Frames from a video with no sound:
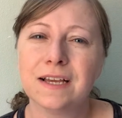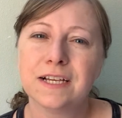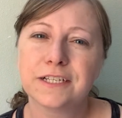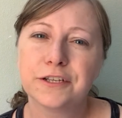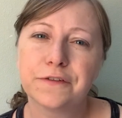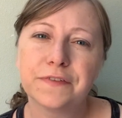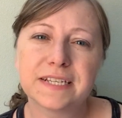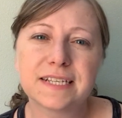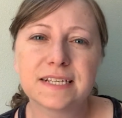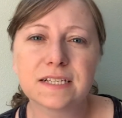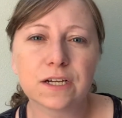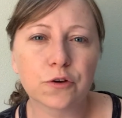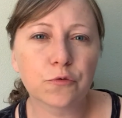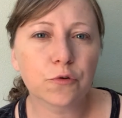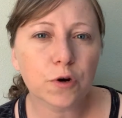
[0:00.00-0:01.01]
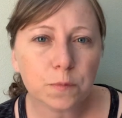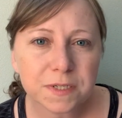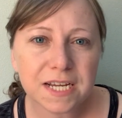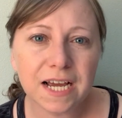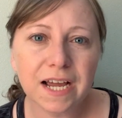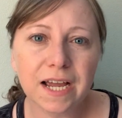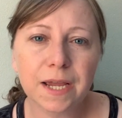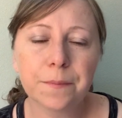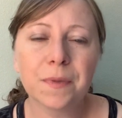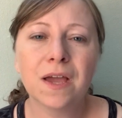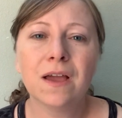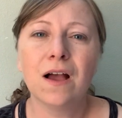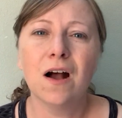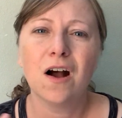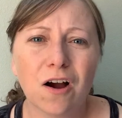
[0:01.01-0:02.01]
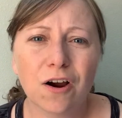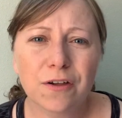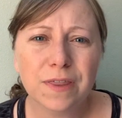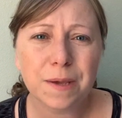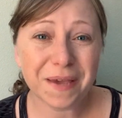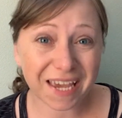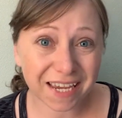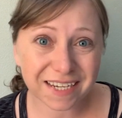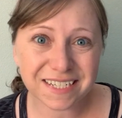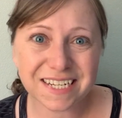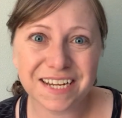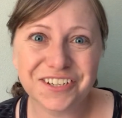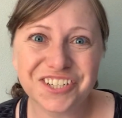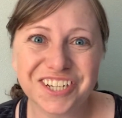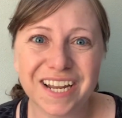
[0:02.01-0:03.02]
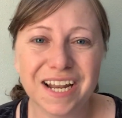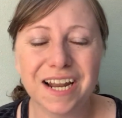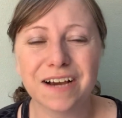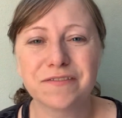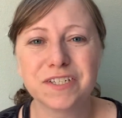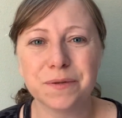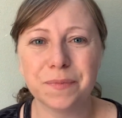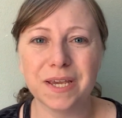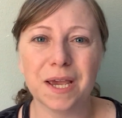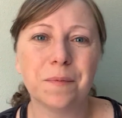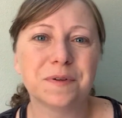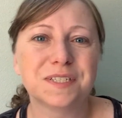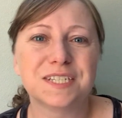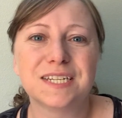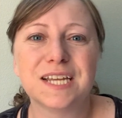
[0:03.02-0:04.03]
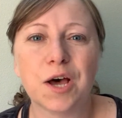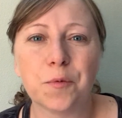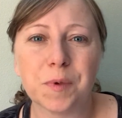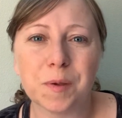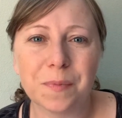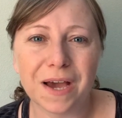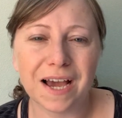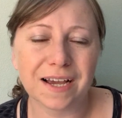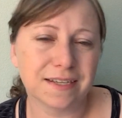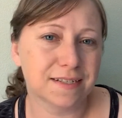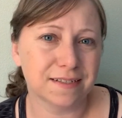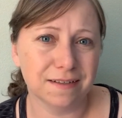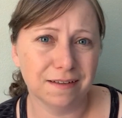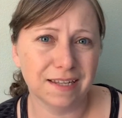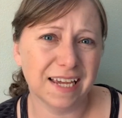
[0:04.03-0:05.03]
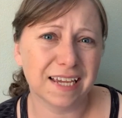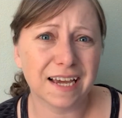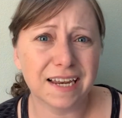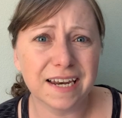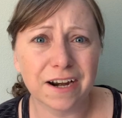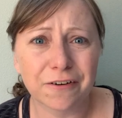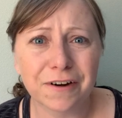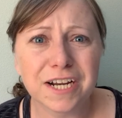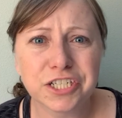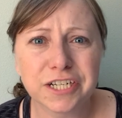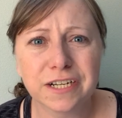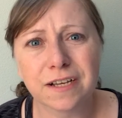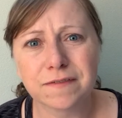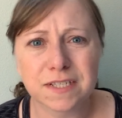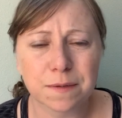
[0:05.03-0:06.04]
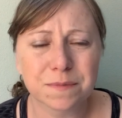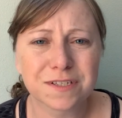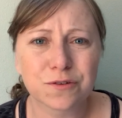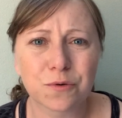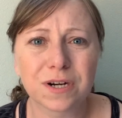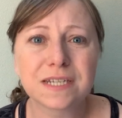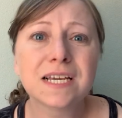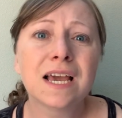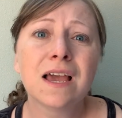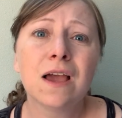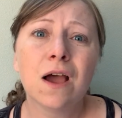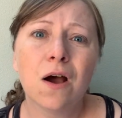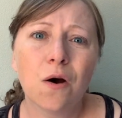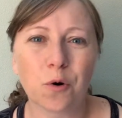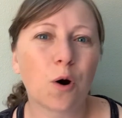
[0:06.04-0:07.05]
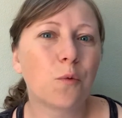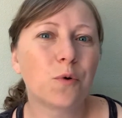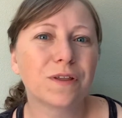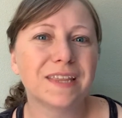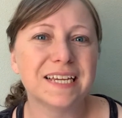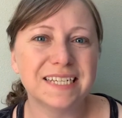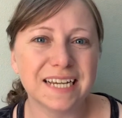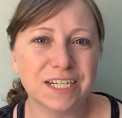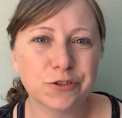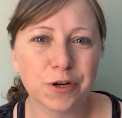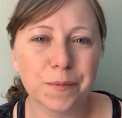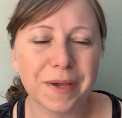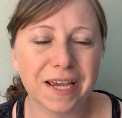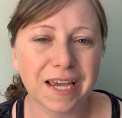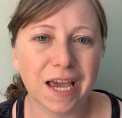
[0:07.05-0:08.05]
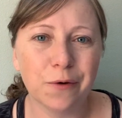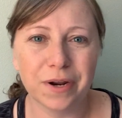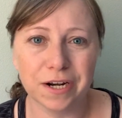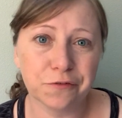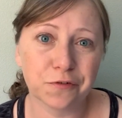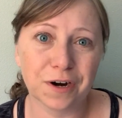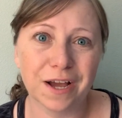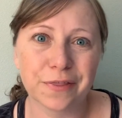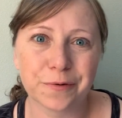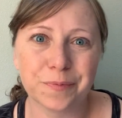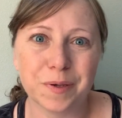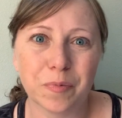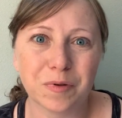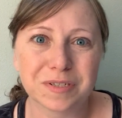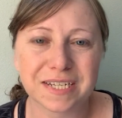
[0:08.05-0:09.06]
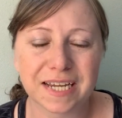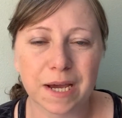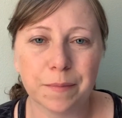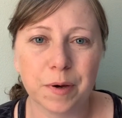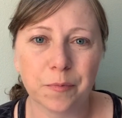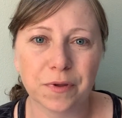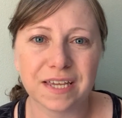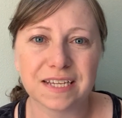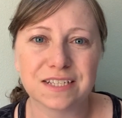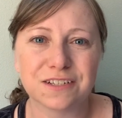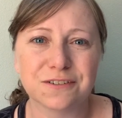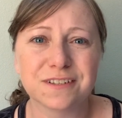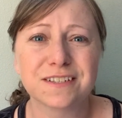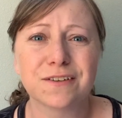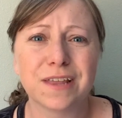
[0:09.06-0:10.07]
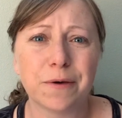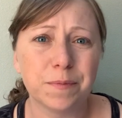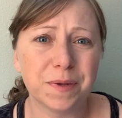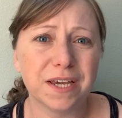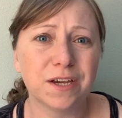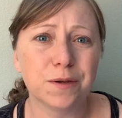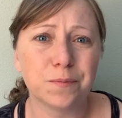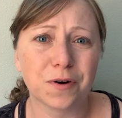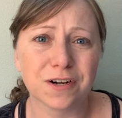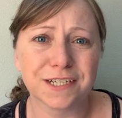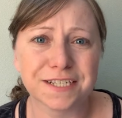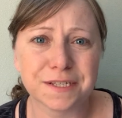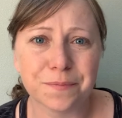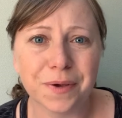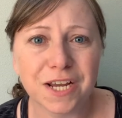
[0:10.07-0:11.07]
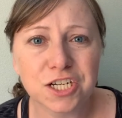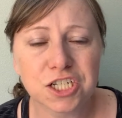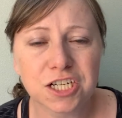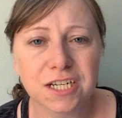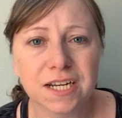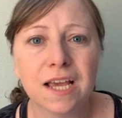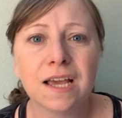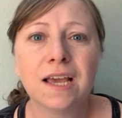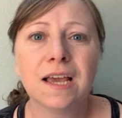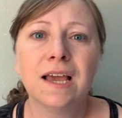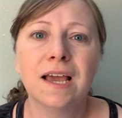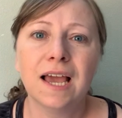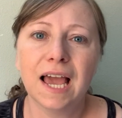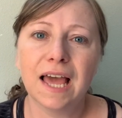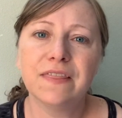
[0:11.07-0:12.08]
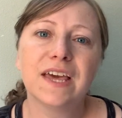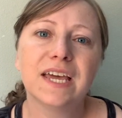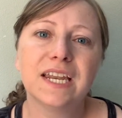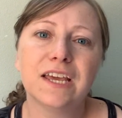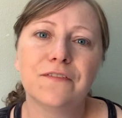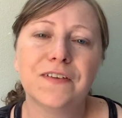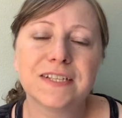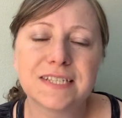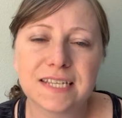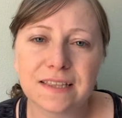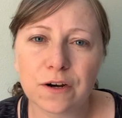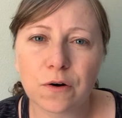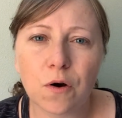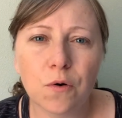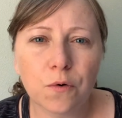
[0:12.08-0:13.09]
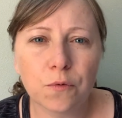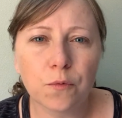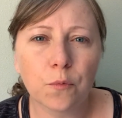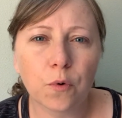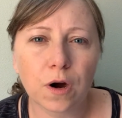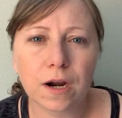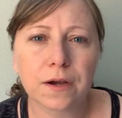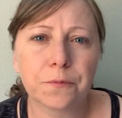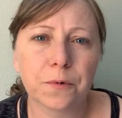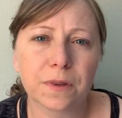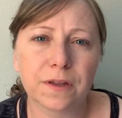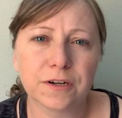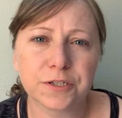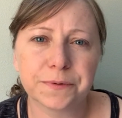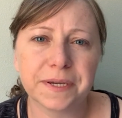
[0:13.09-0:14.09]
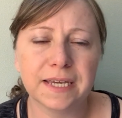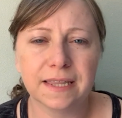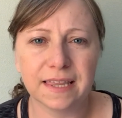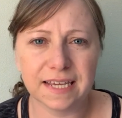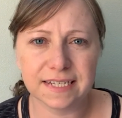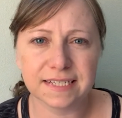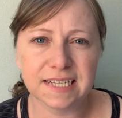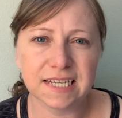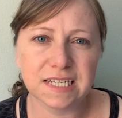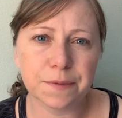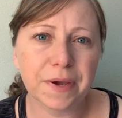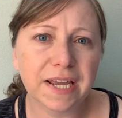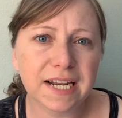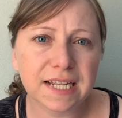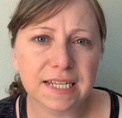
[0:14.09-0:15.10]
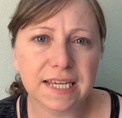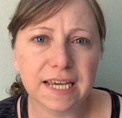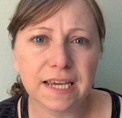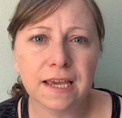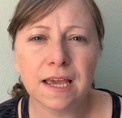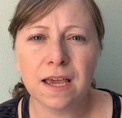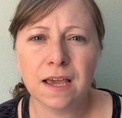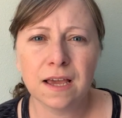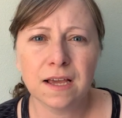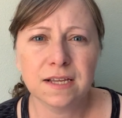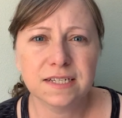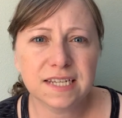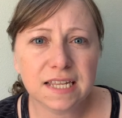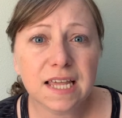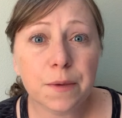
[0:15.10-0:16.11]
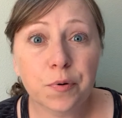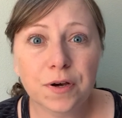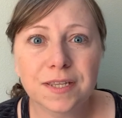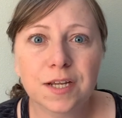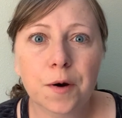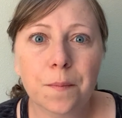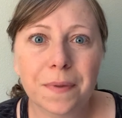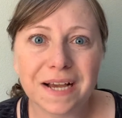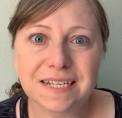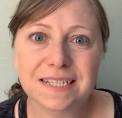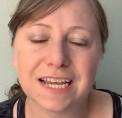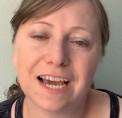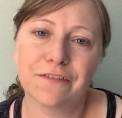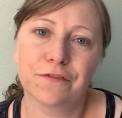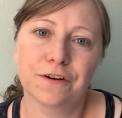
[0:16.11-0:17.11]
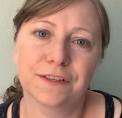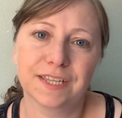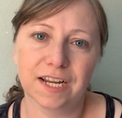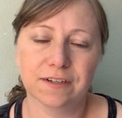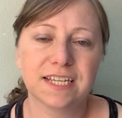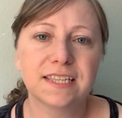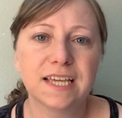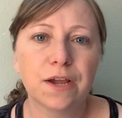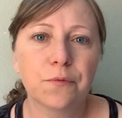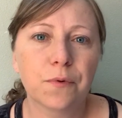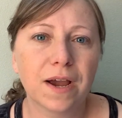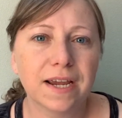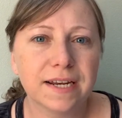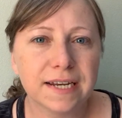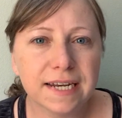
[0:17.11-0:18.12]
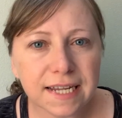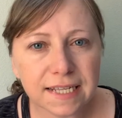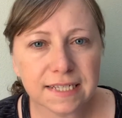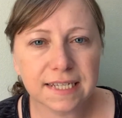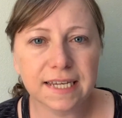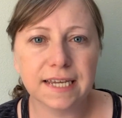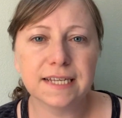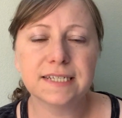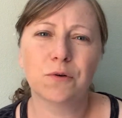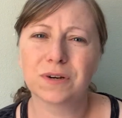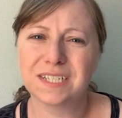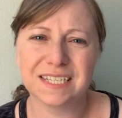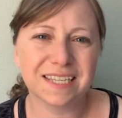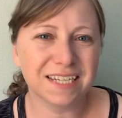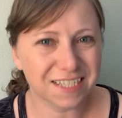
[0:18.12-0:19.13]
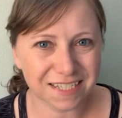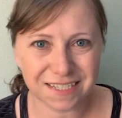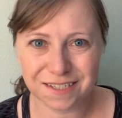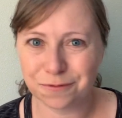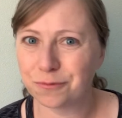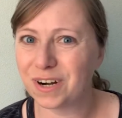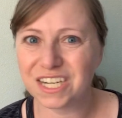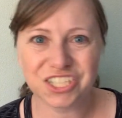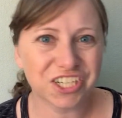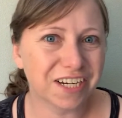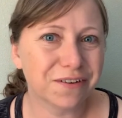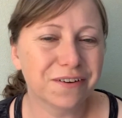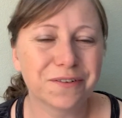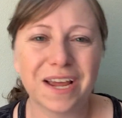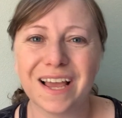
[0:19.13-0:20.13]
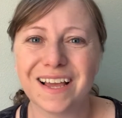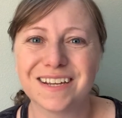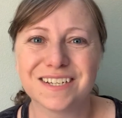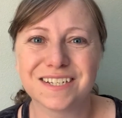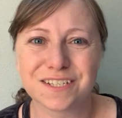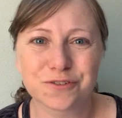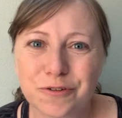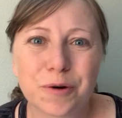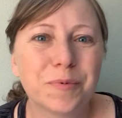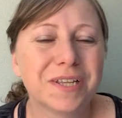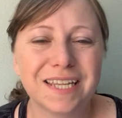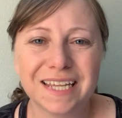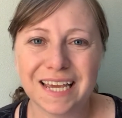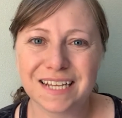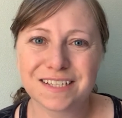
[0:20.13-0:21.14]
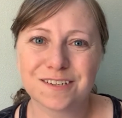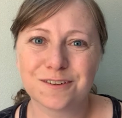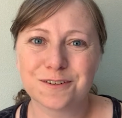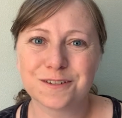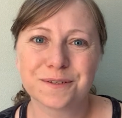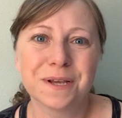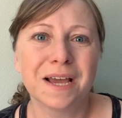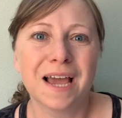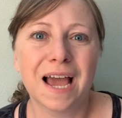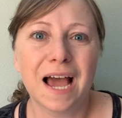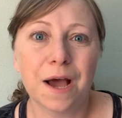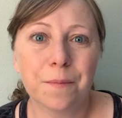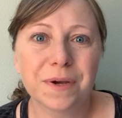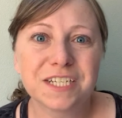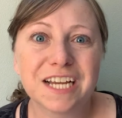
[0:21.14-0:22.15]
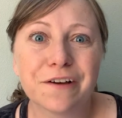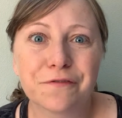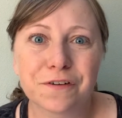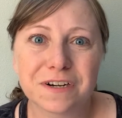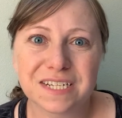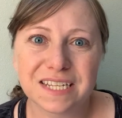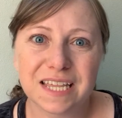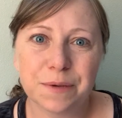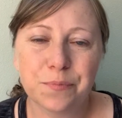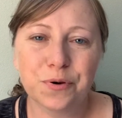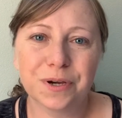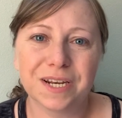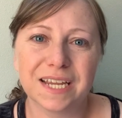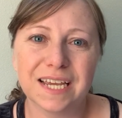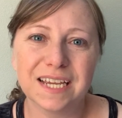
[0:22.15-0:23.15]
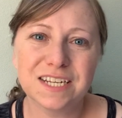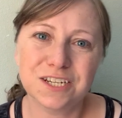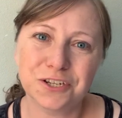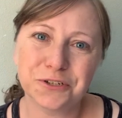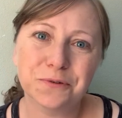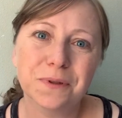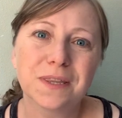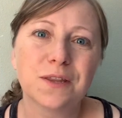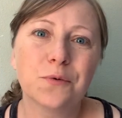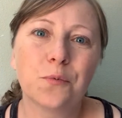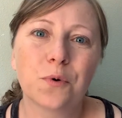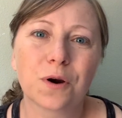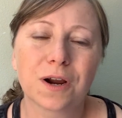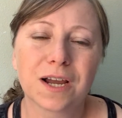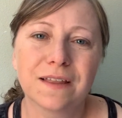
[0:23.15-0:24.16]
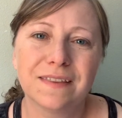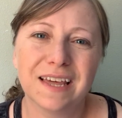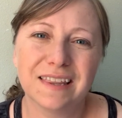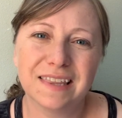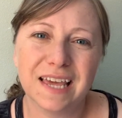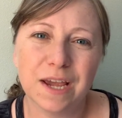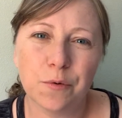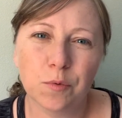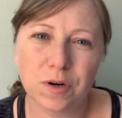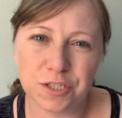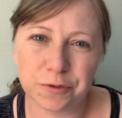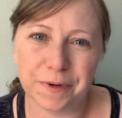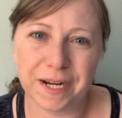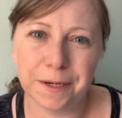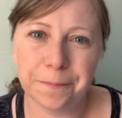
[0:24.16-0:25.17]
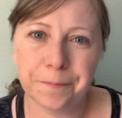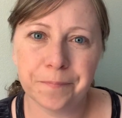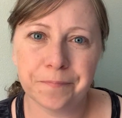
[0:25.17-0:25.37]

So if this is a group time, are they paying attention enough to be able to tell me back like a narration of some sort? Or were they daydreaming and waiting for other people to come up with answers? So that would be good participation. And then if it's their own work where they're doing things independently, did they put their best effort there? Did they write neatly or did they just rush it and just scribble in the answers? How much effort did they put into the work that they were doing?